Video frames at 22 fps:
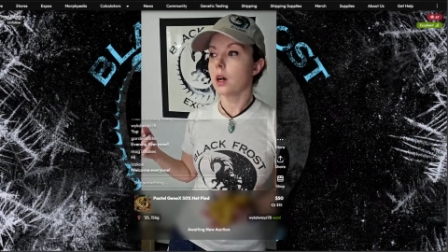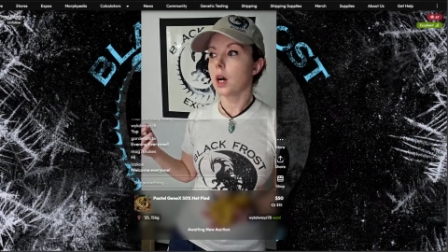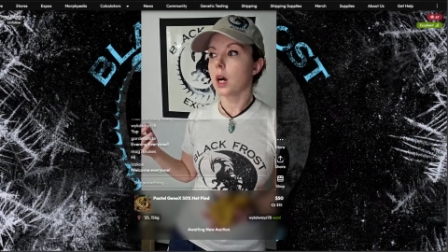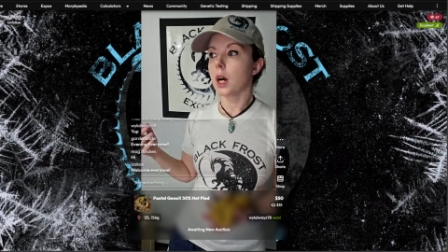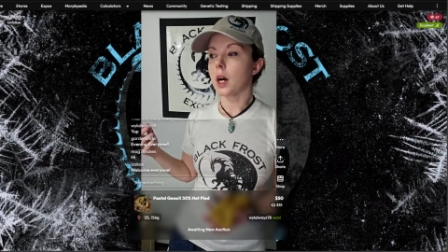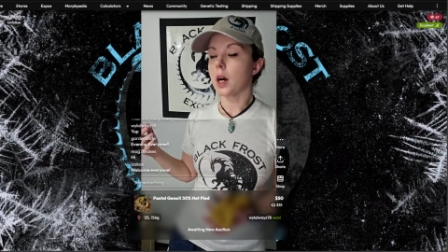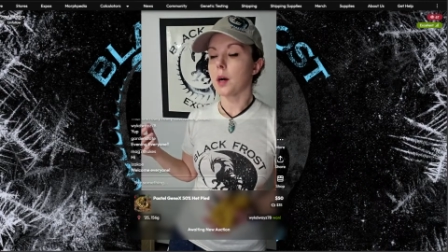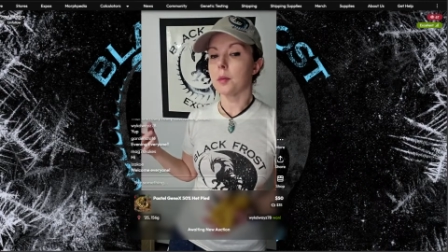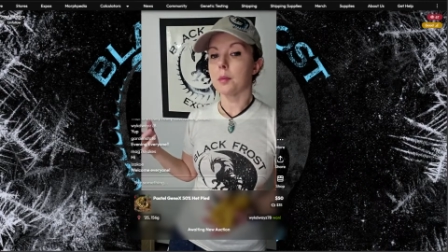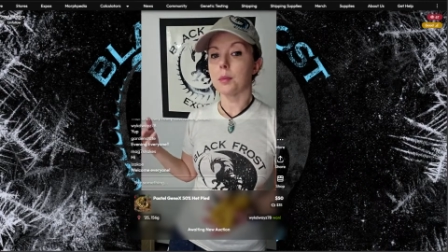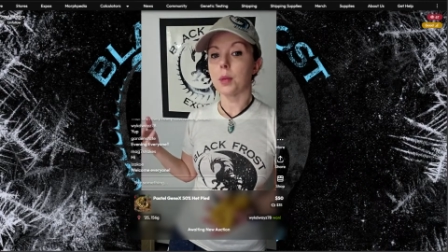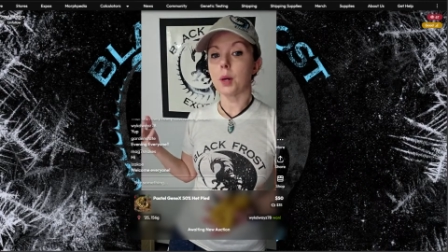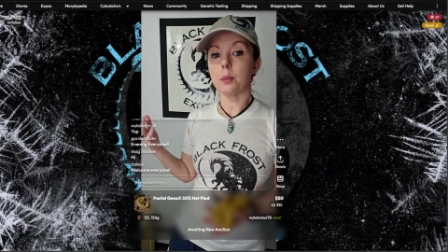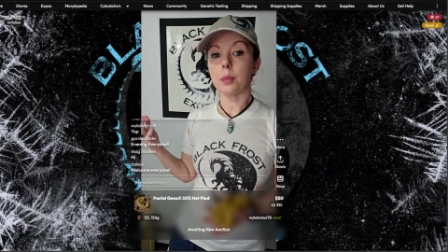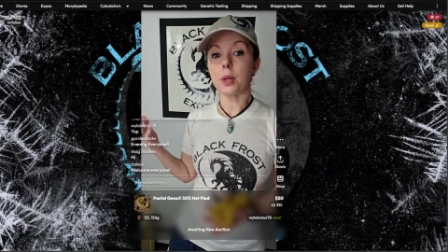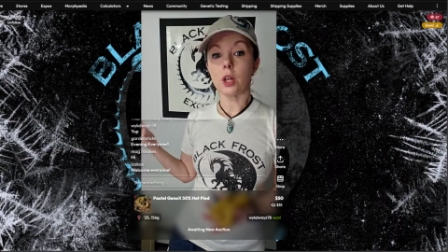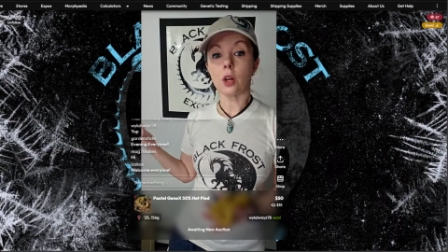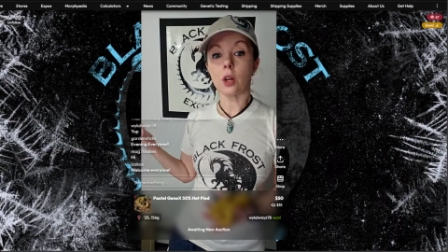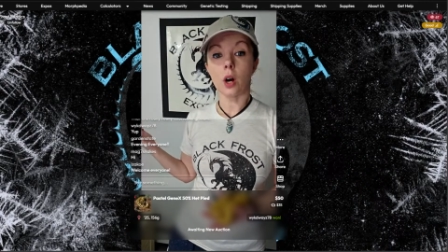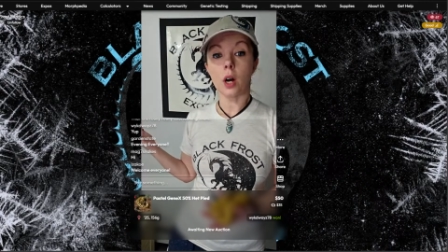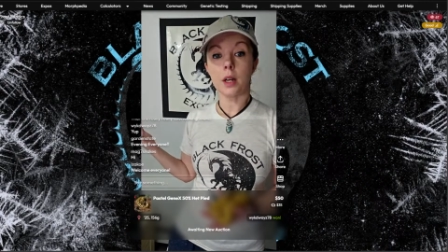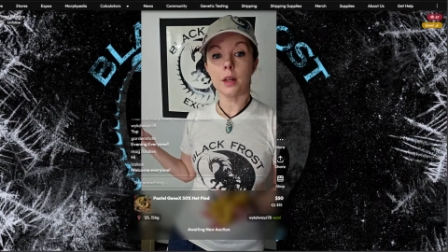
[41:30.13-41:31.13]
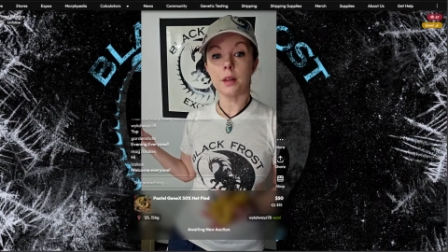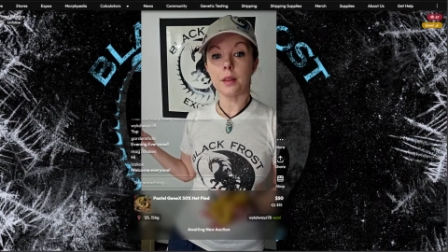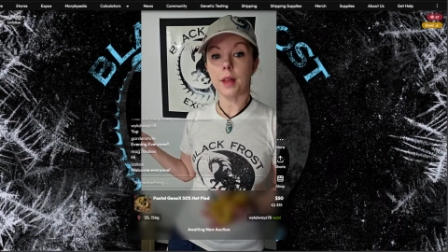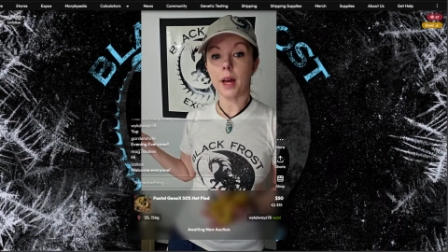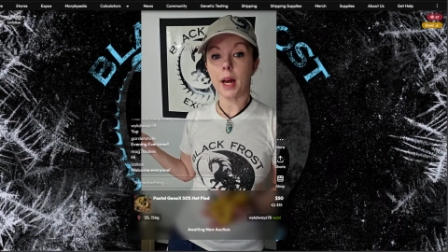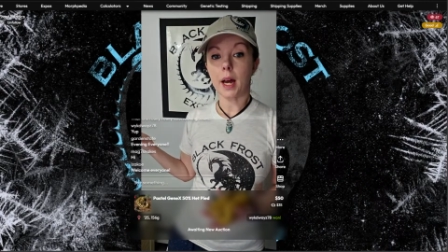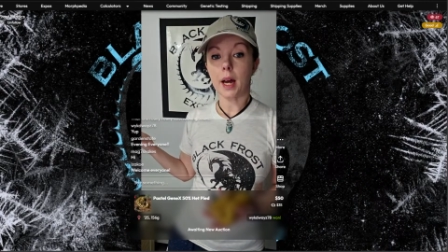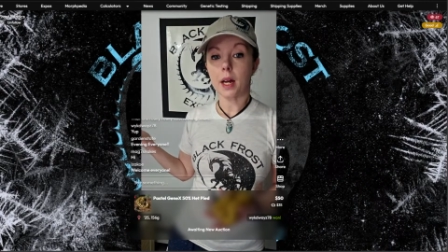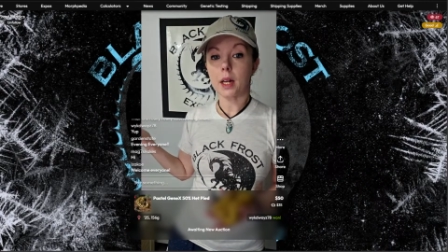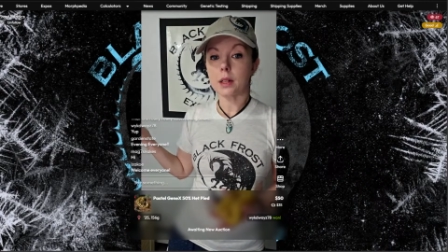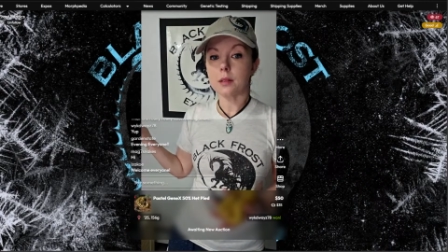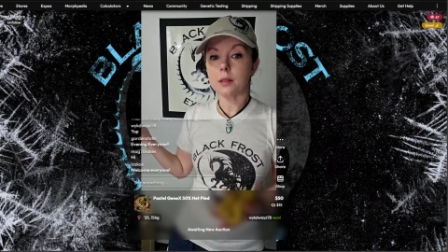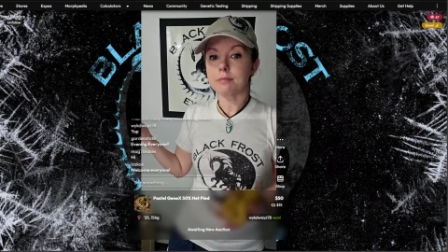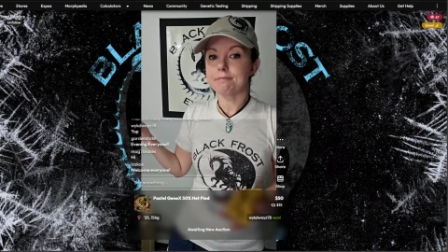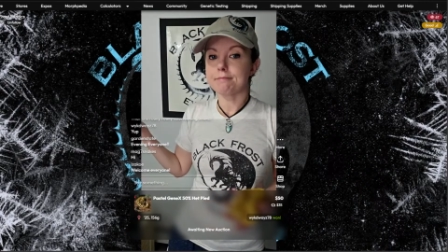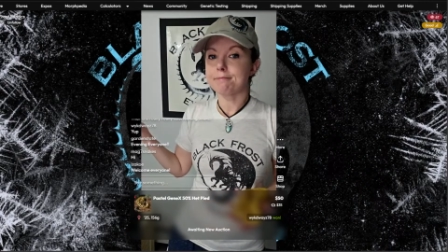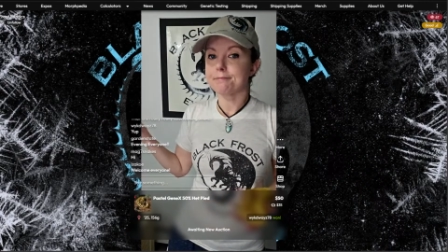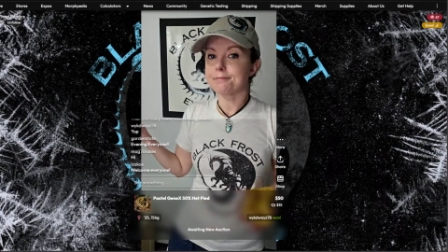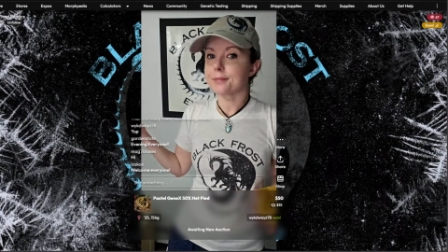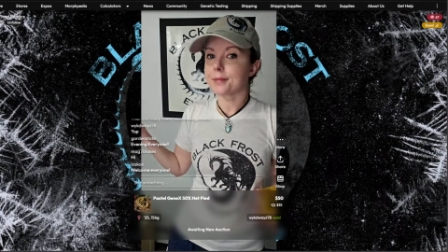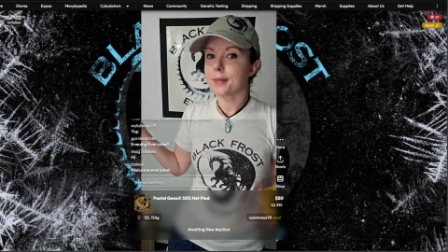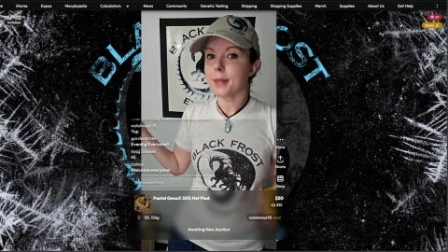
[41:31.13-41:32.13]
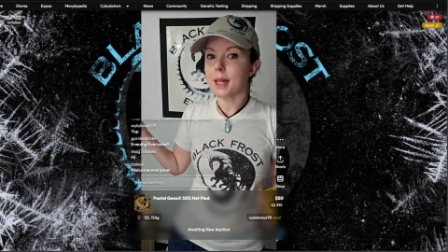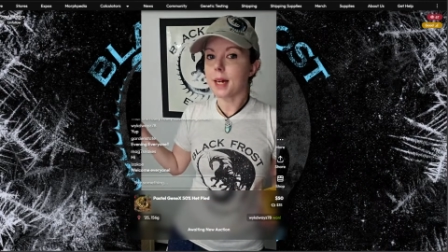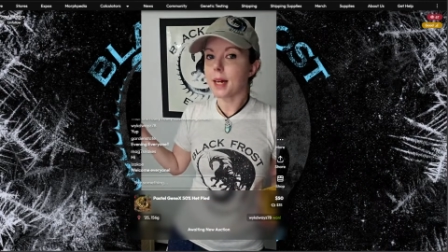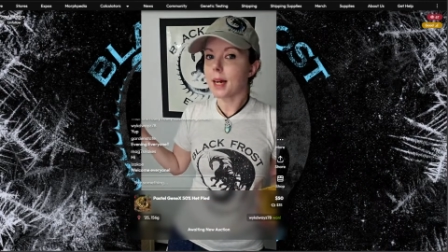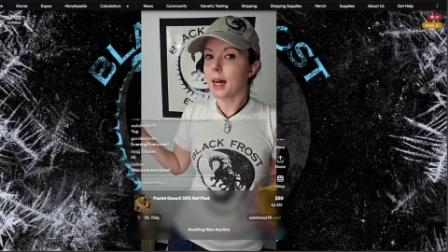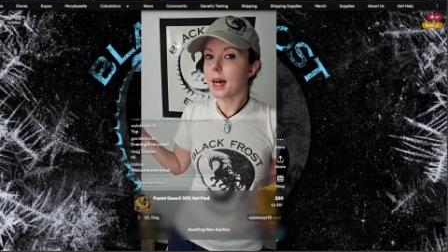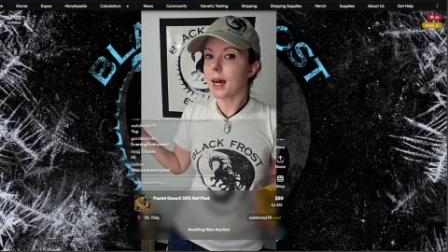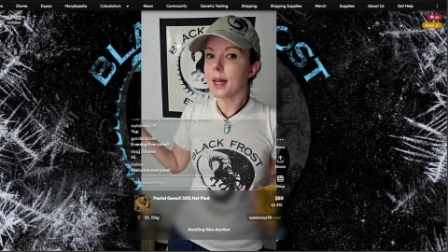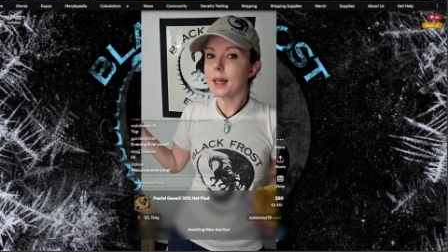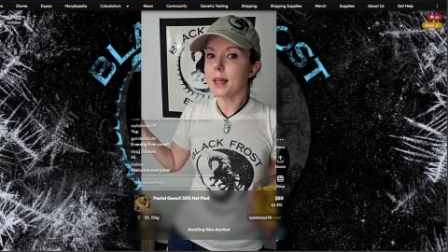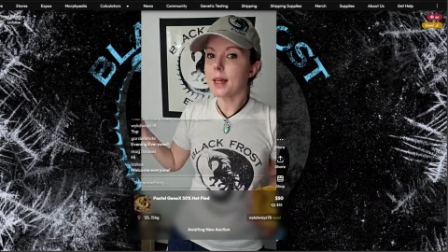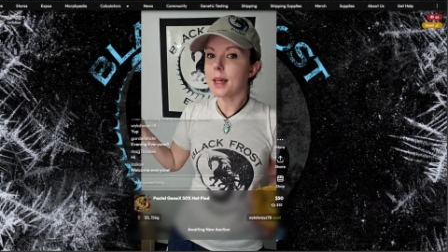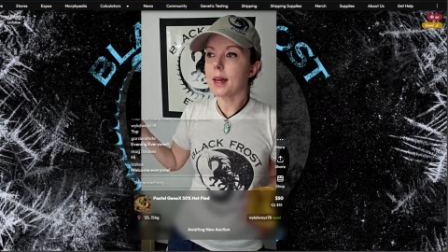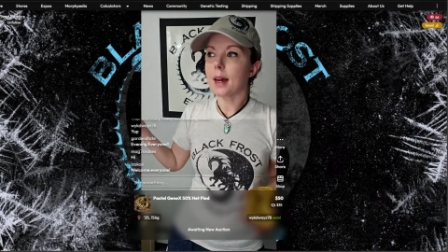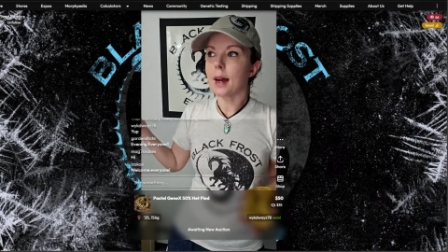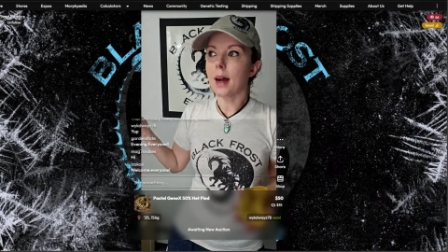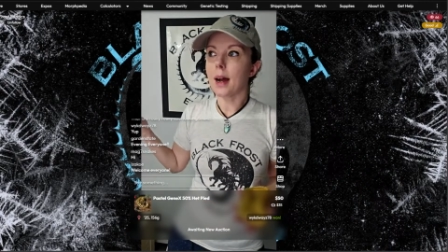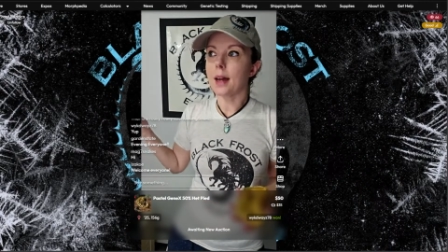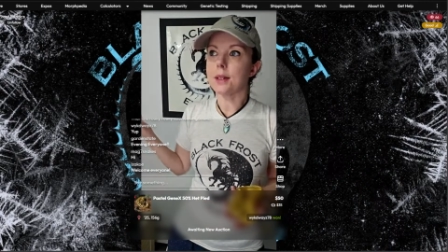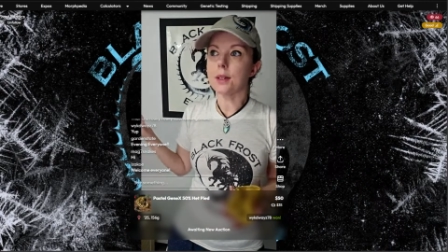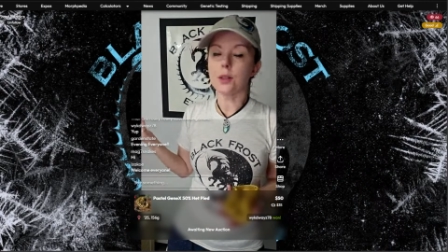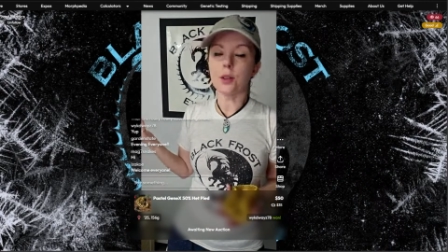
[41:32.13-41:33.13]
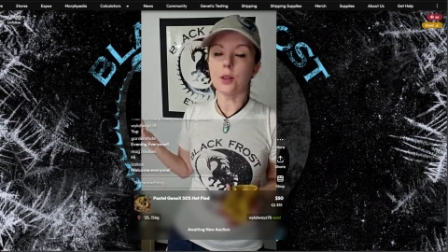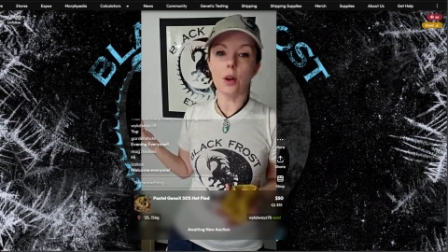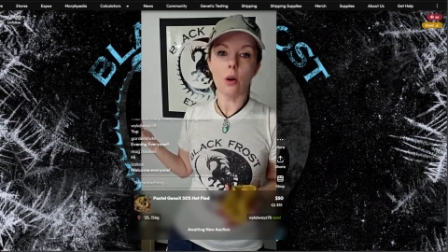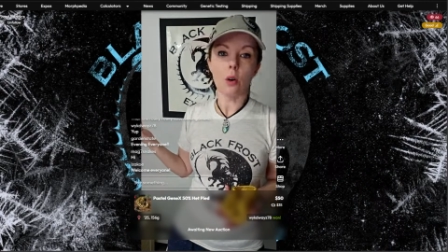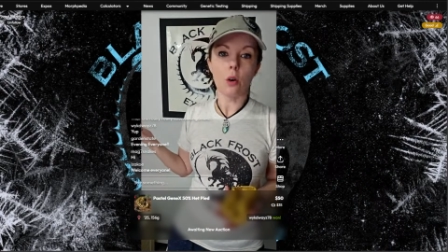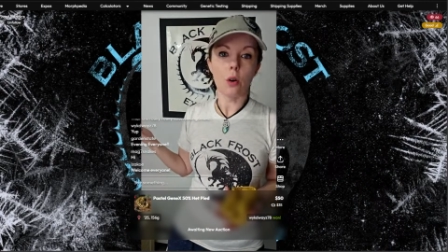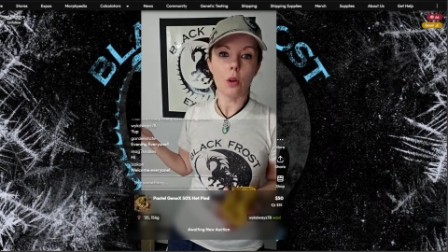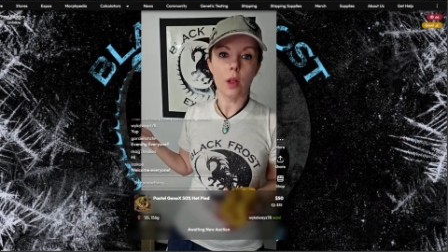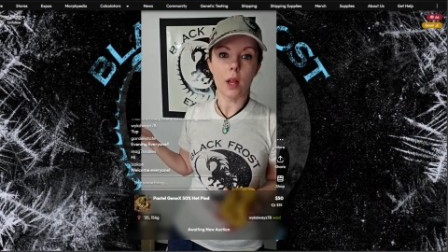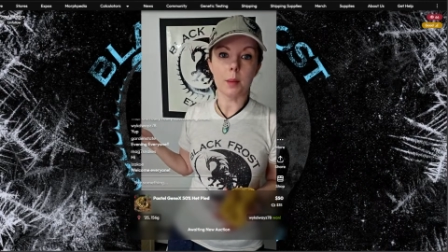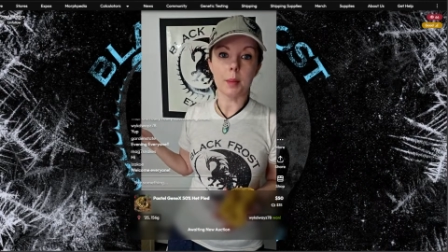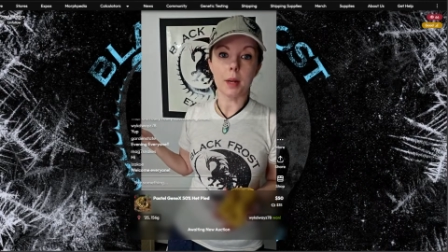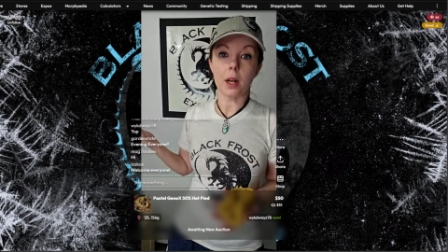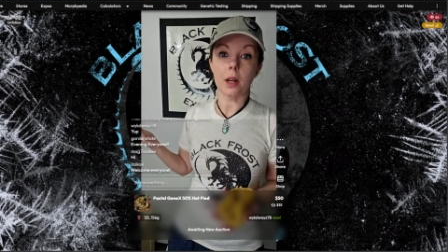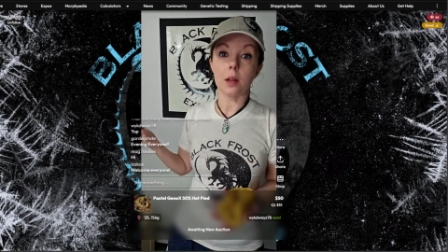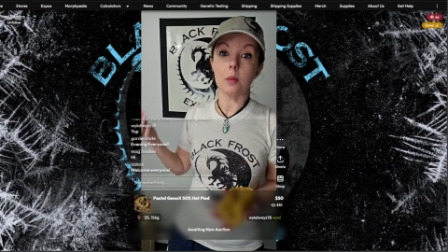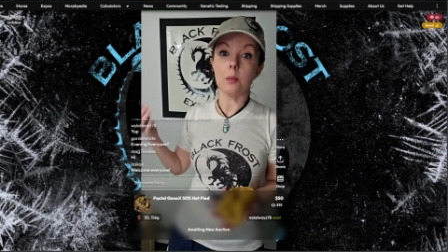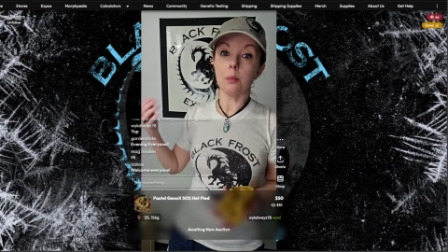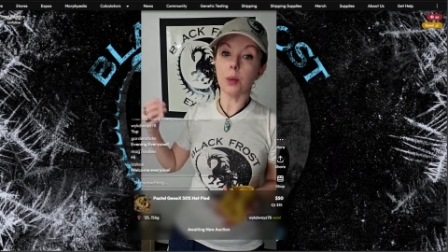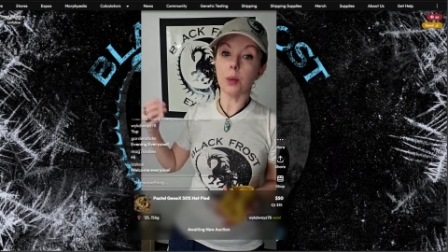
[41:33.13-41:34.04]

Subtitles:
but beyond that, I didn't know a whole lot about it.